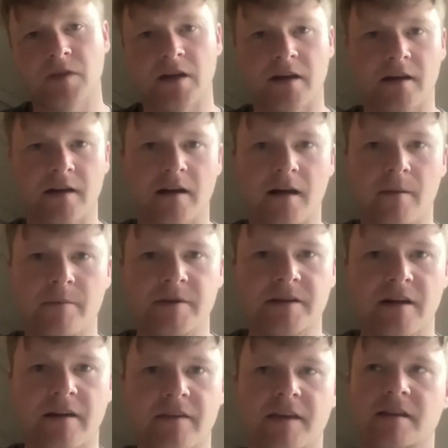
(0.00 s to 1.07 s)
Yeah, I mean,
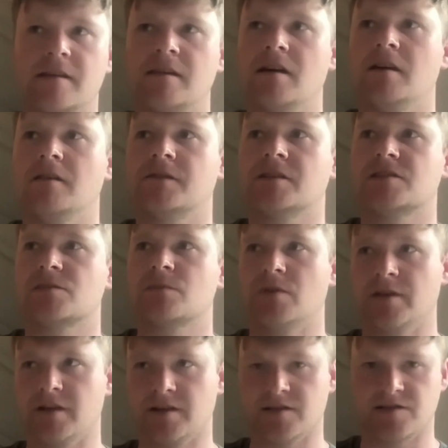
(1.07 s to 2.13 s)
I think the obvious one
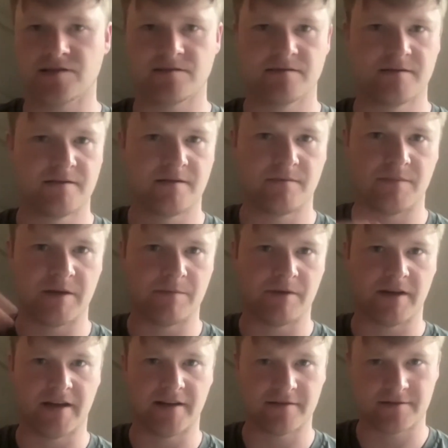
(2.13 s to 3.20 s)
is people
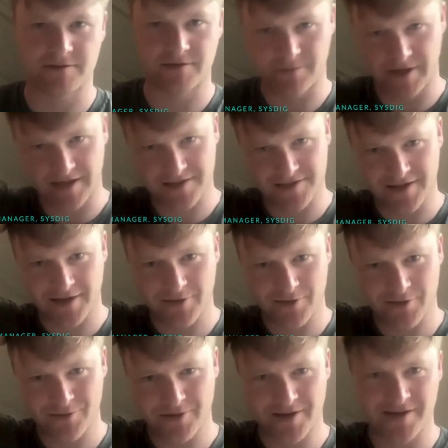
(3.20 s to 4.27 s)
like Thomas now,
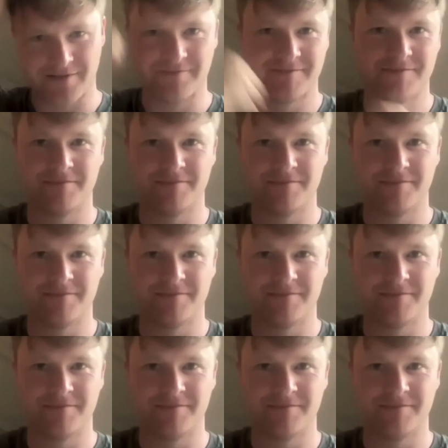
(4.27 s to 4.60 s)
who are